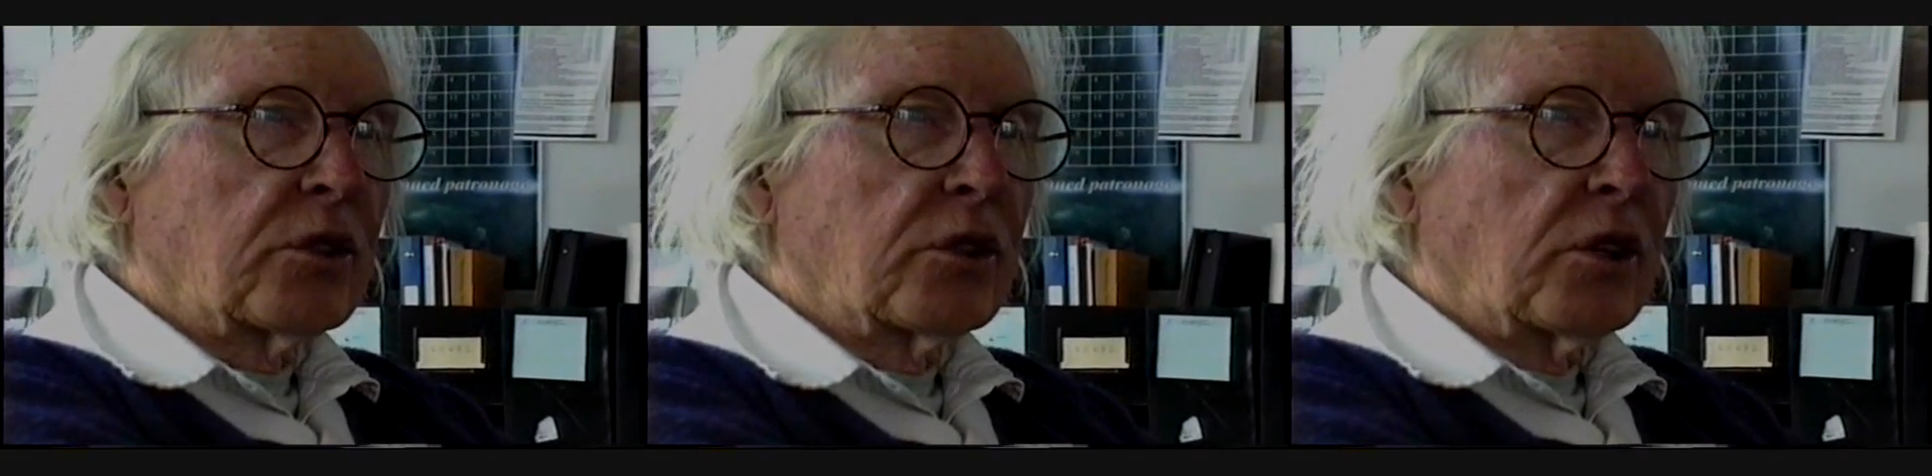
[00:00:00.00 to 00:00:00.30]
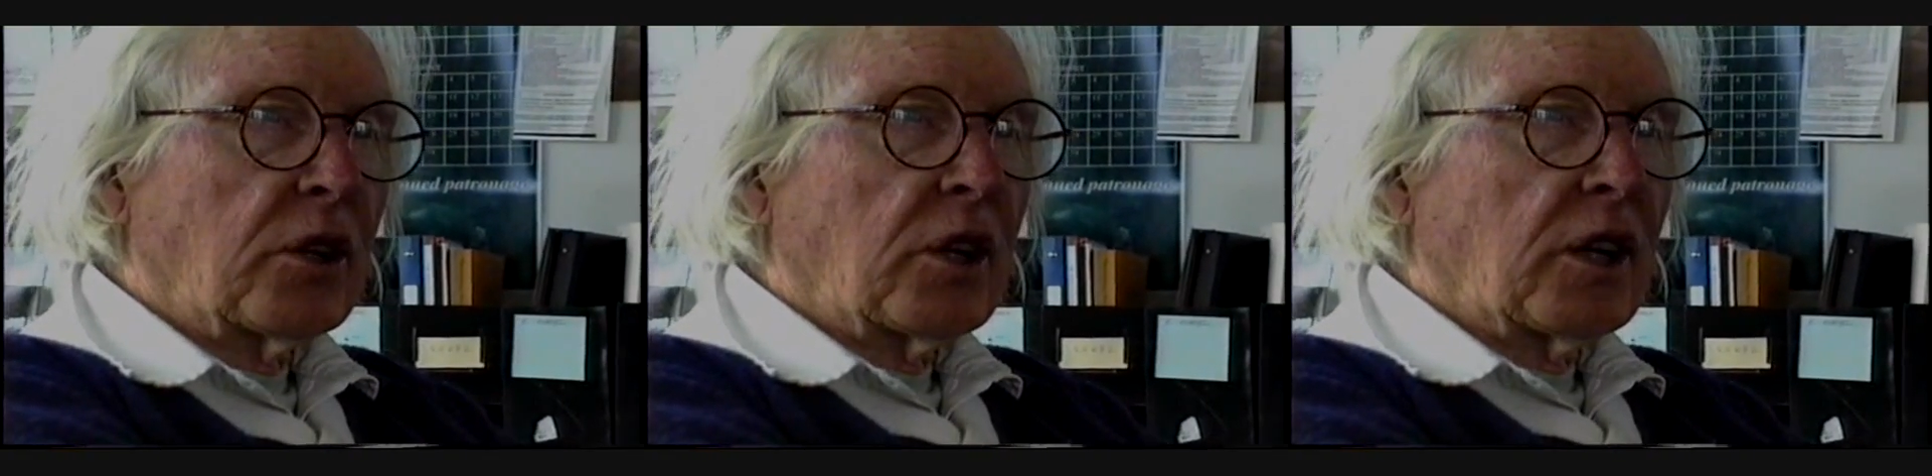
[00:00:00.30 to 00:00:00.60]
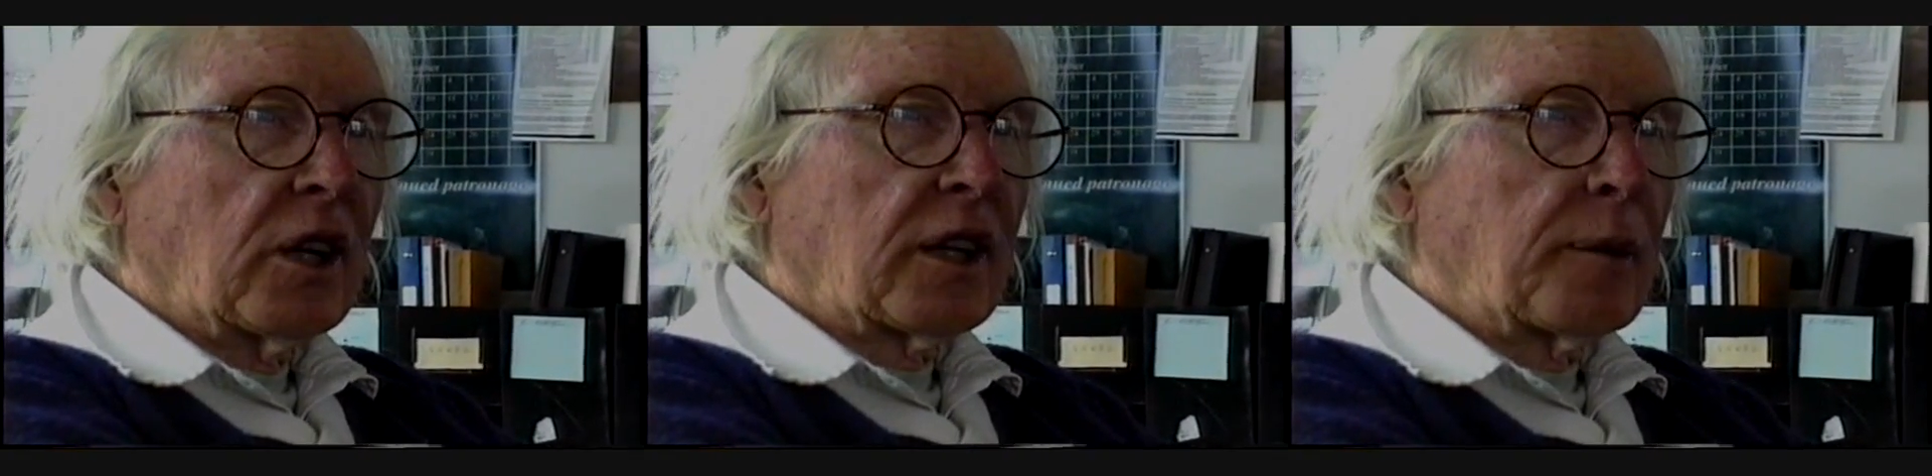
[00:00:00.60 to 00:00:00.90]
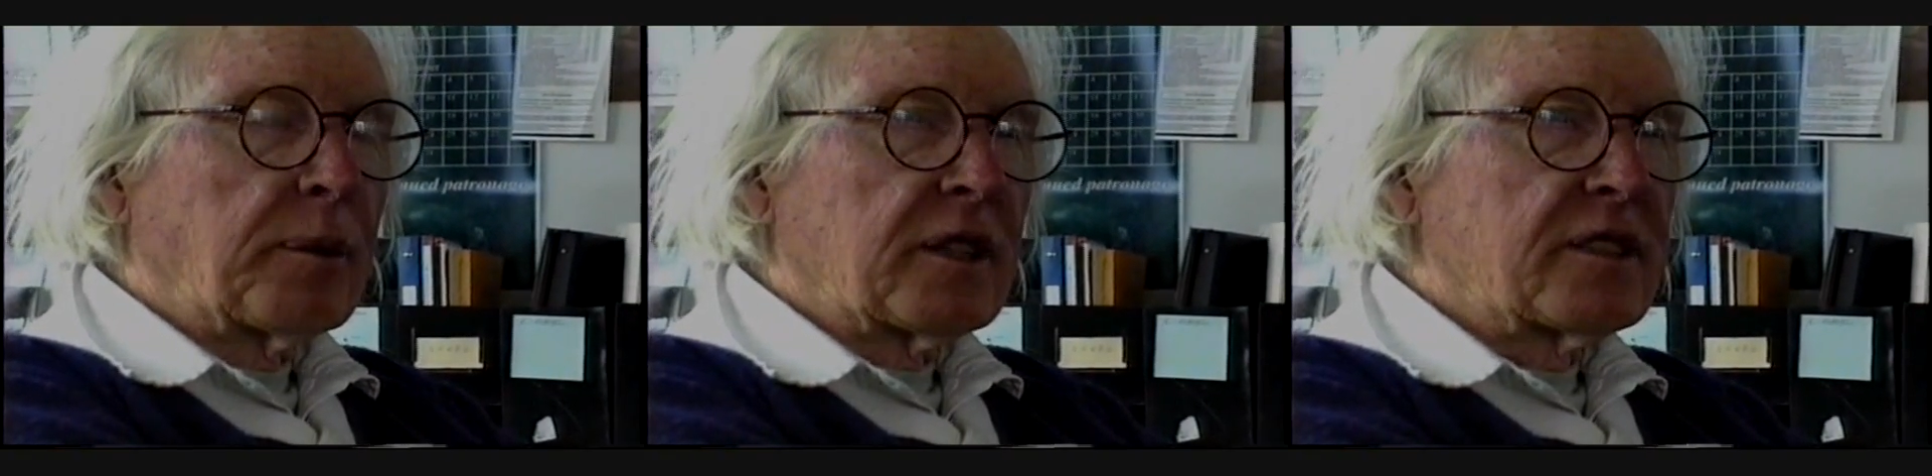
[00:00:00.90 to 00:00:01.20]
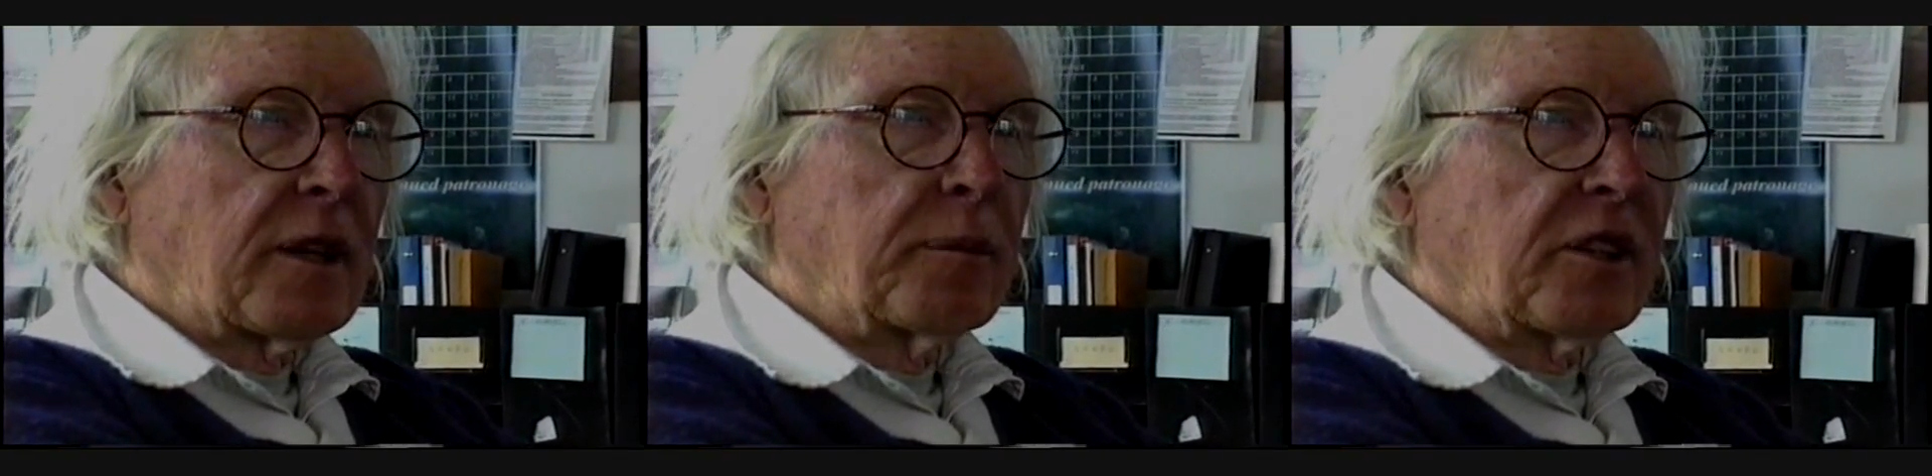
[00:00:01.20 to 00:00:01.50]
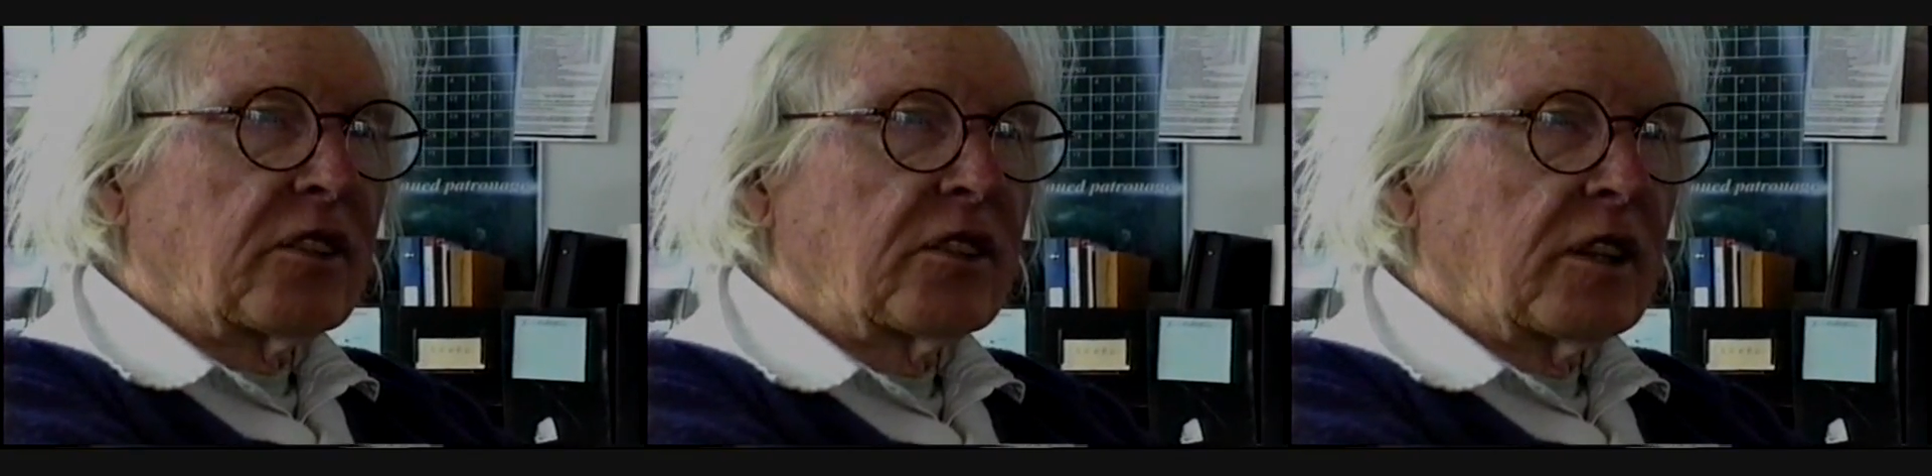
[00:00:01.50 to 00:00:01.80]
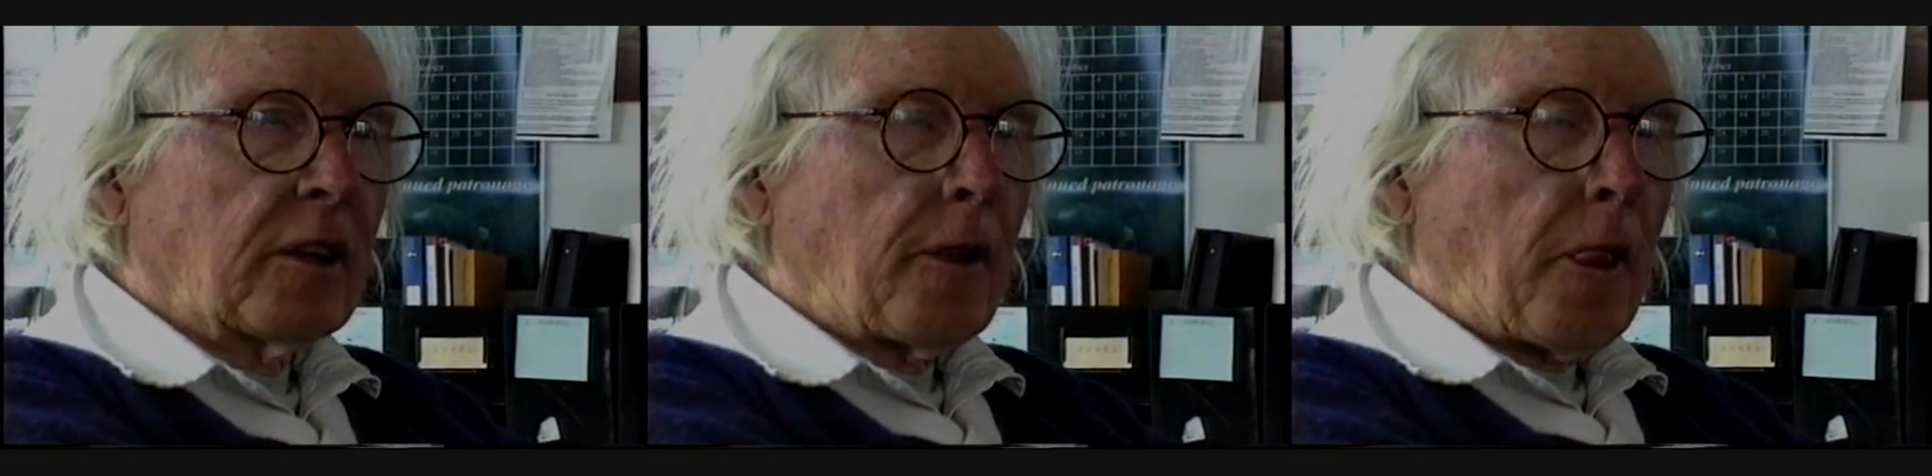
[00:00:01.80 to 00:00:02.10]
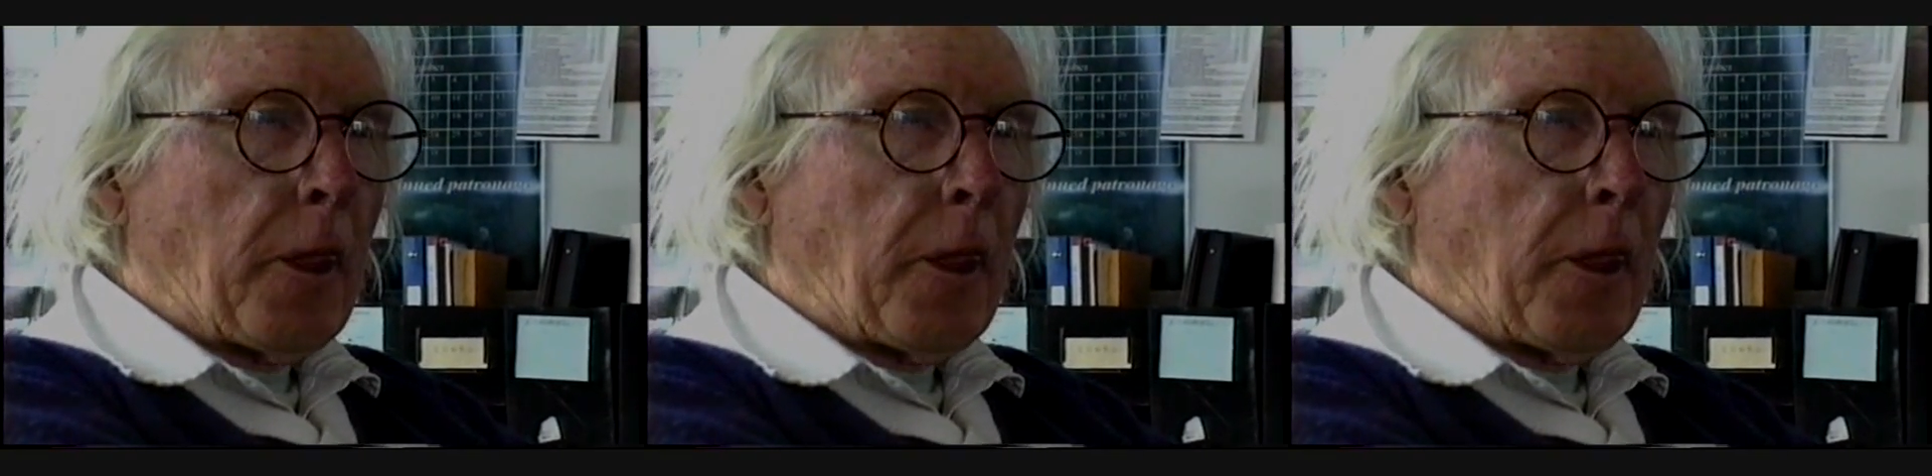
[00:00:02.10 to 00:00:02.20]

for a couple of summers.